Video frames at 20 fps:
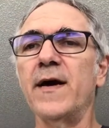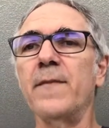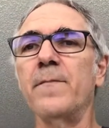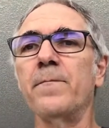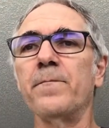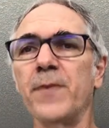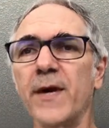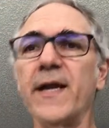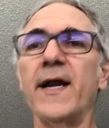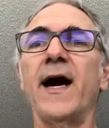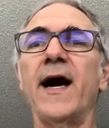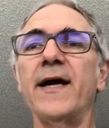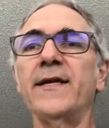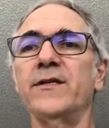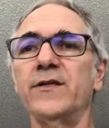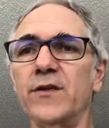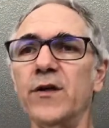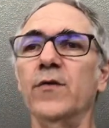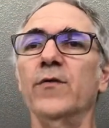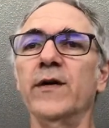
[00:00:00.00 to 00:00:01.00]
but I
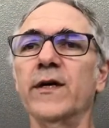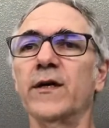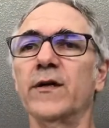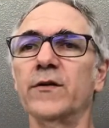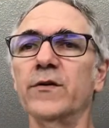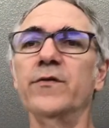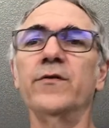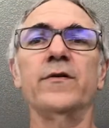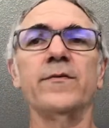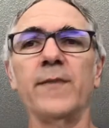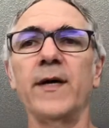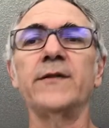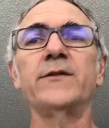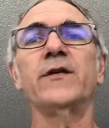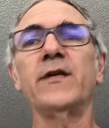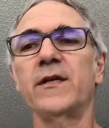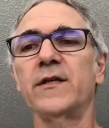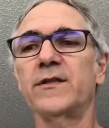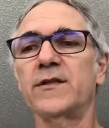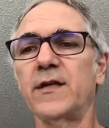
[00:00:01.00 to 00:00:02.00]
do include in my
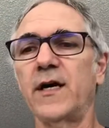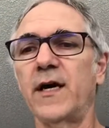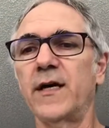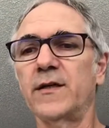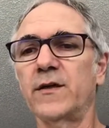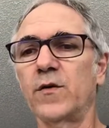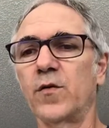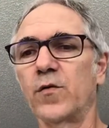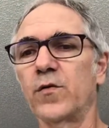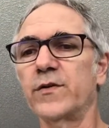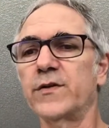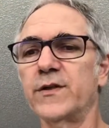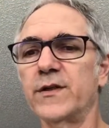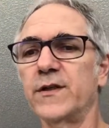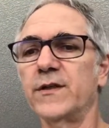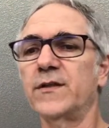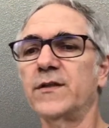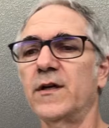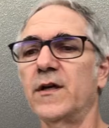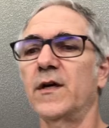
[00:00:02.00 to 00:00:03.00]
genocide
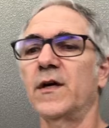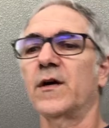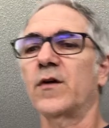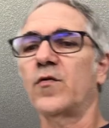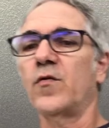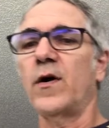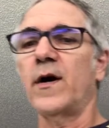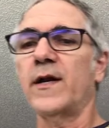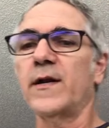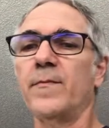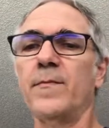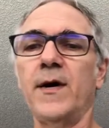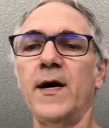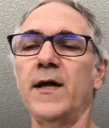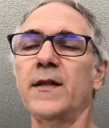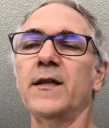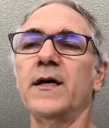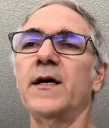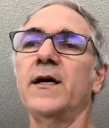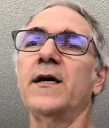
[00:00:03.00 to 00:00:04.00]
courses
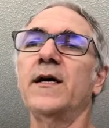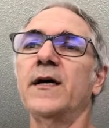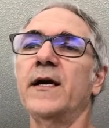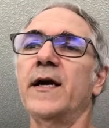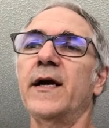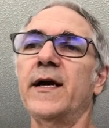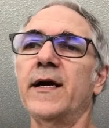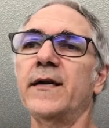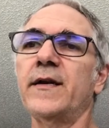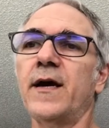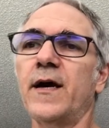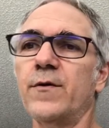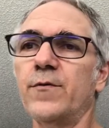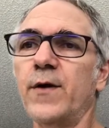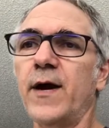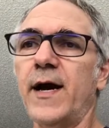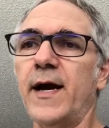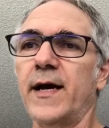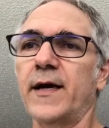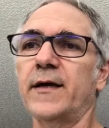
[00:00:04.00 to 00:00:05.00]
Guatemala and
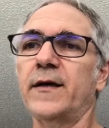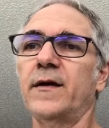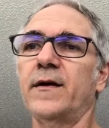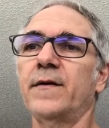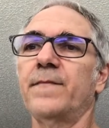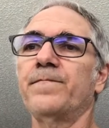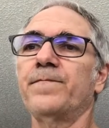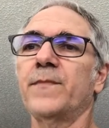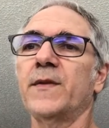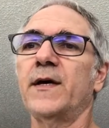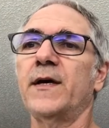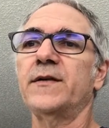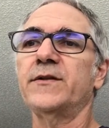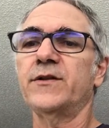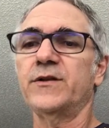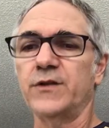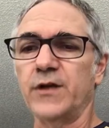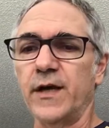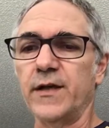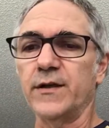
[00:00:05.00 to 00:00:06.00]
Iraq as
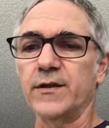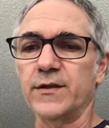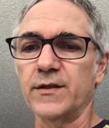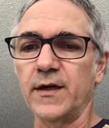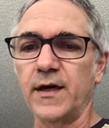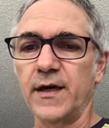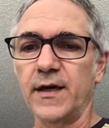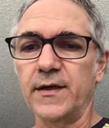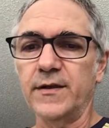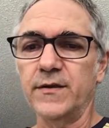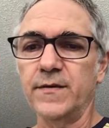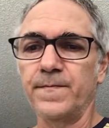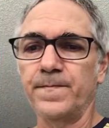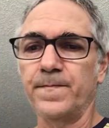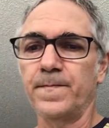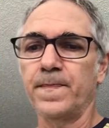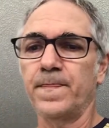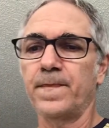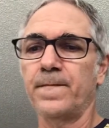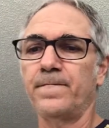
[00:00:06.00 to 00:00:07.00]
genocides.
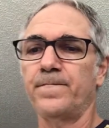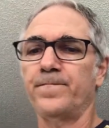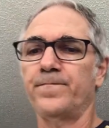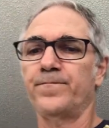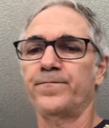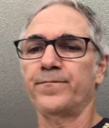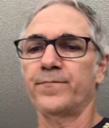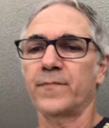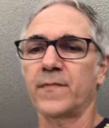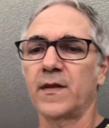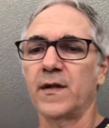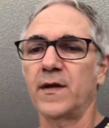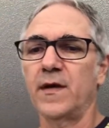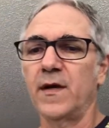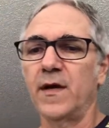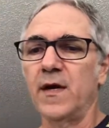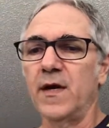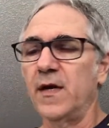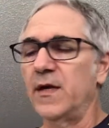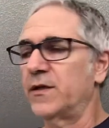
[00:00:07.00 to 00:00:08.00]

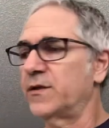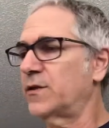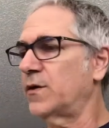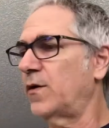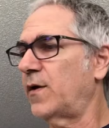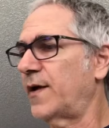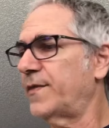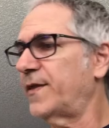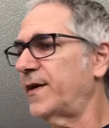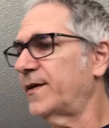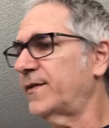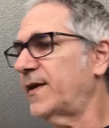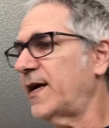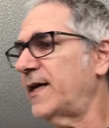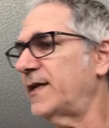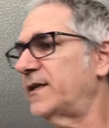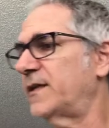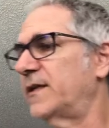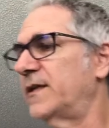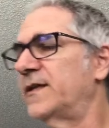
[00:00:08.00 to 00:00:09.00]
So I think
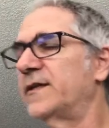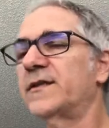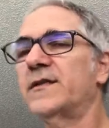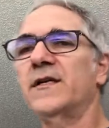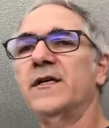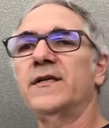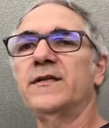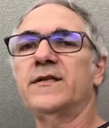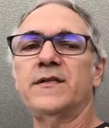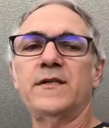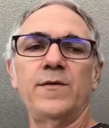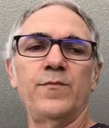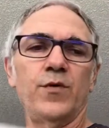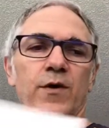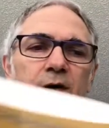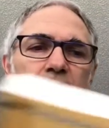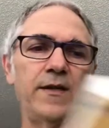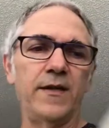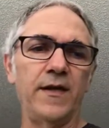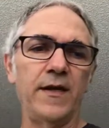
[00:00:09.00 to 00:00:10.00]
that is, is
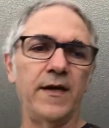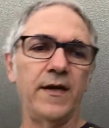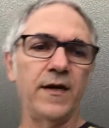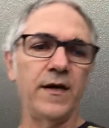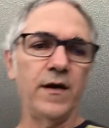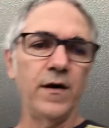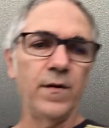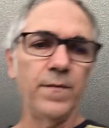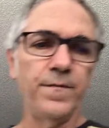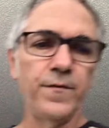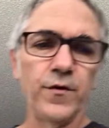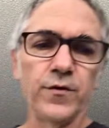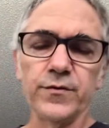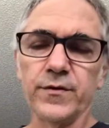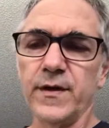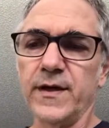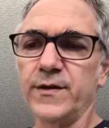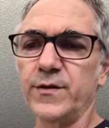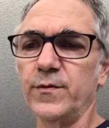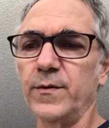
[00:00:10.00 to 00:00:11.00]
somewhat helpful
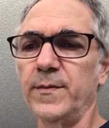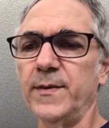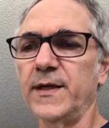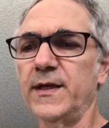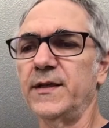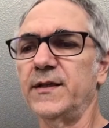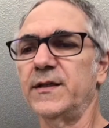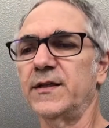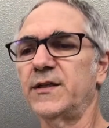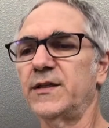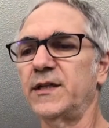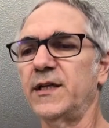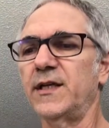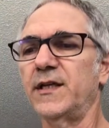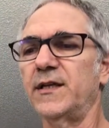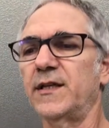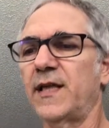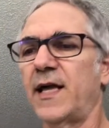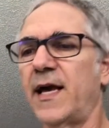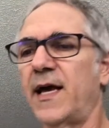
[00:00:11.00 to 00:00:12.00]
as we begin to
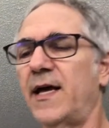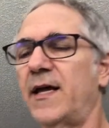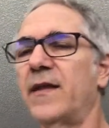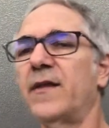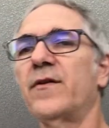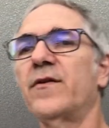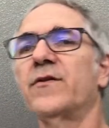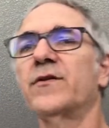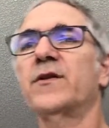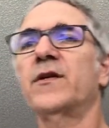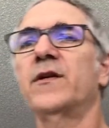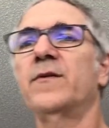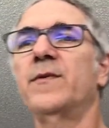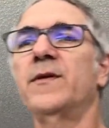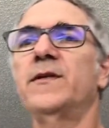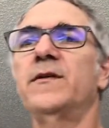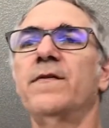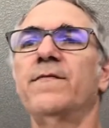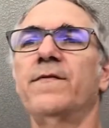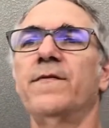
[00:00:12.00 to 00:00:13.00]
see that there's going to be
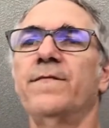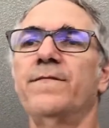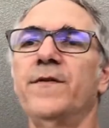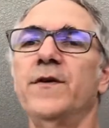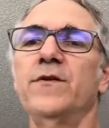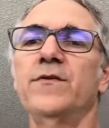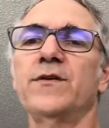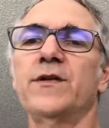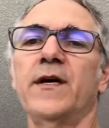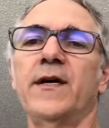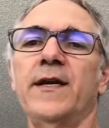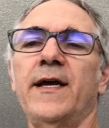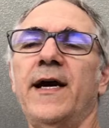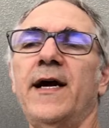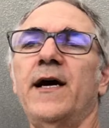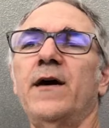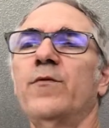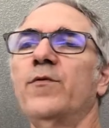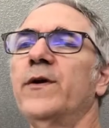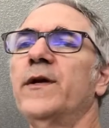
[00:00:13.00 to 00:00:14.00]
different views on
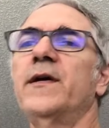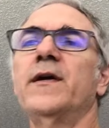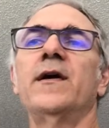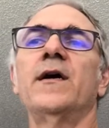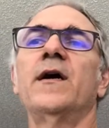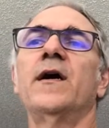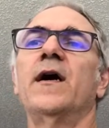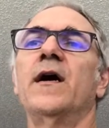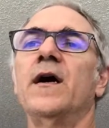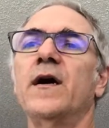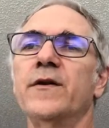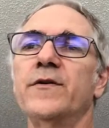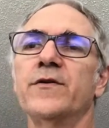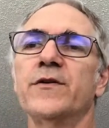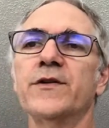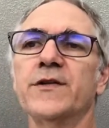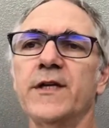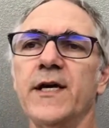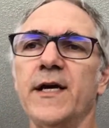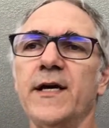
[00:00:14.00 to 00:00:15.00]
how we
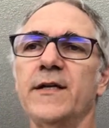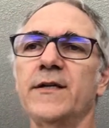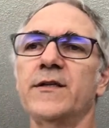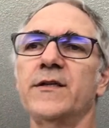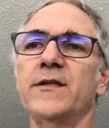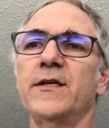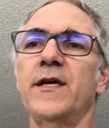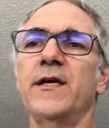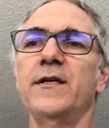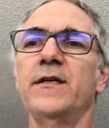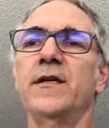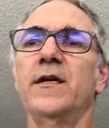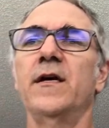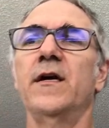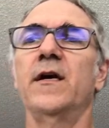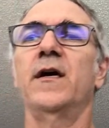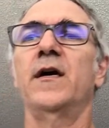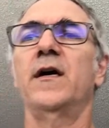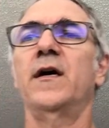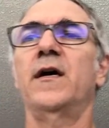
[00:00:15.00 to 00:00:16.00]
understand state
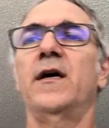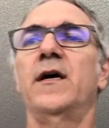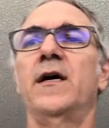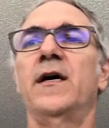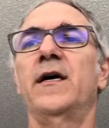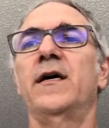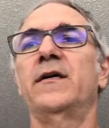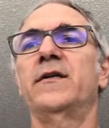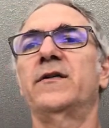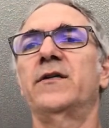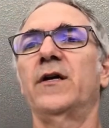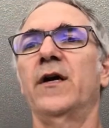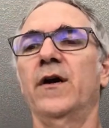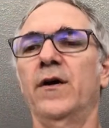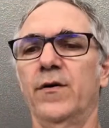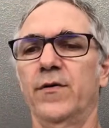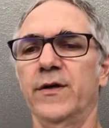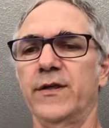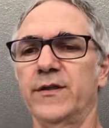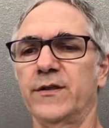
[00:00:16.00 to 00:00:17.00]
uh,
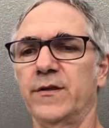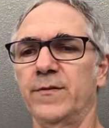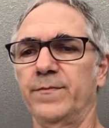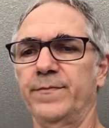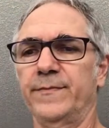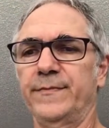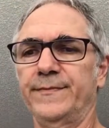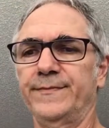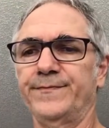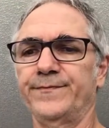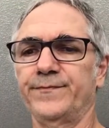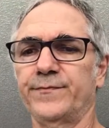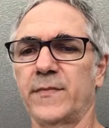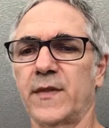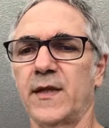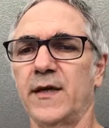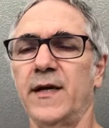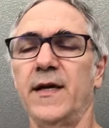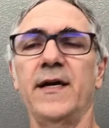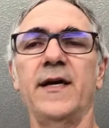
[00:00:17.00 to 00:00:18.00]
terrorism
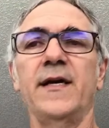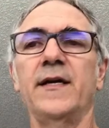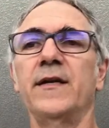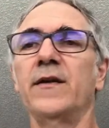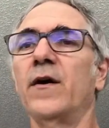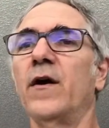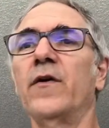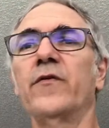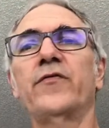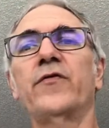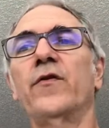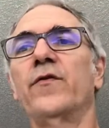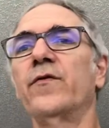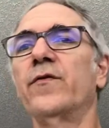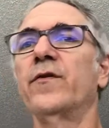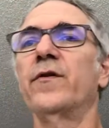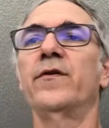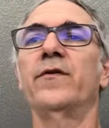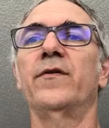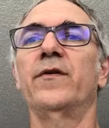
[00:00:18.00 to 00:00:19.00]
and also
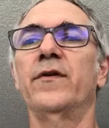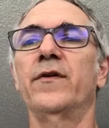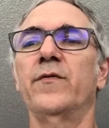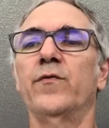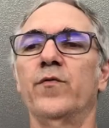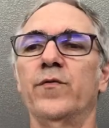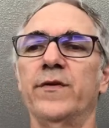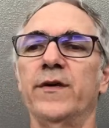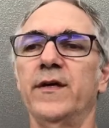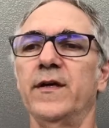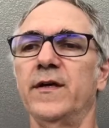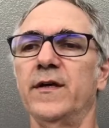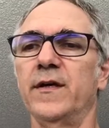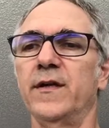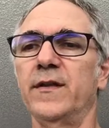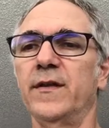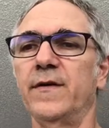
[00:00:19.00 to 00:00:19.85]
the, the